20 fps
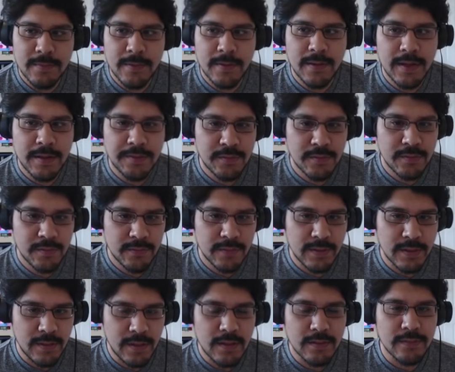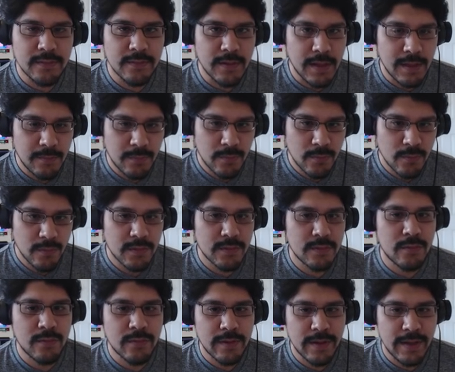about either using a Huzzah
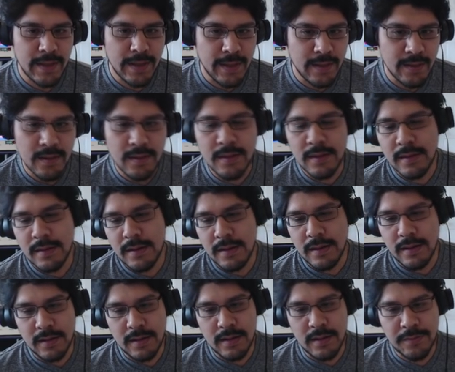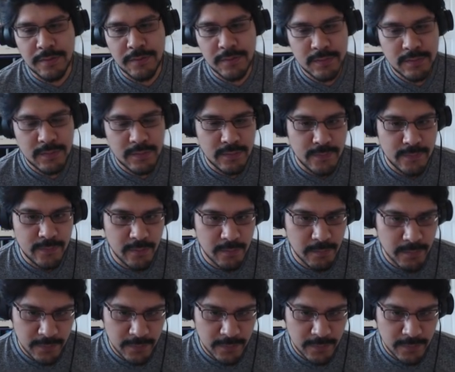board or a 32U4